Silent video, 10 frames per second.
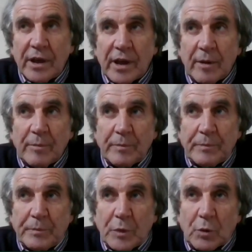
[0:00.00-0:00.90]
But
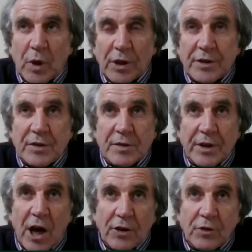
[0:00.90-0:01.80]
what
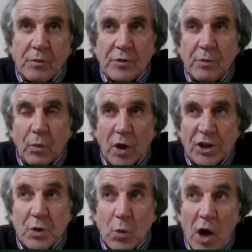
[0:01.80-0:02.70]

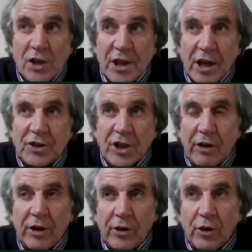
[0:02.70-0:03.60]
was not
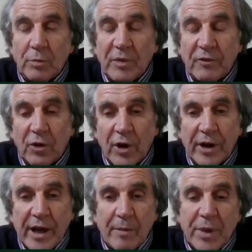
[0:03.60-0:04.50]
generally known before
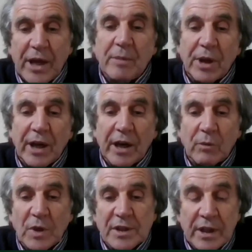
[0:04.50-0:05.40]
our campaign
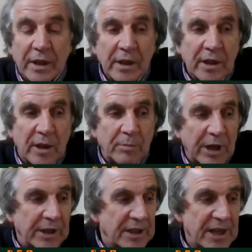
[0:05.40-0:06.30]
began was it
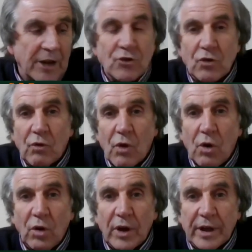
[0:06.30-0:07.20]
played a central
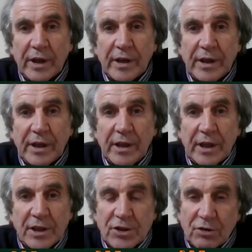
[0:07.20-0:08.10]
role in
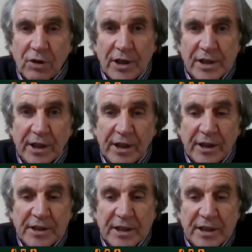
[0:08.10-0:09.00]
the Easter Rising in
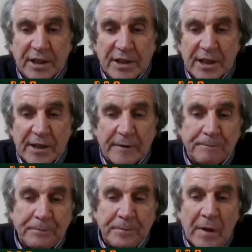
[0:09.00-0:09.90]
1916,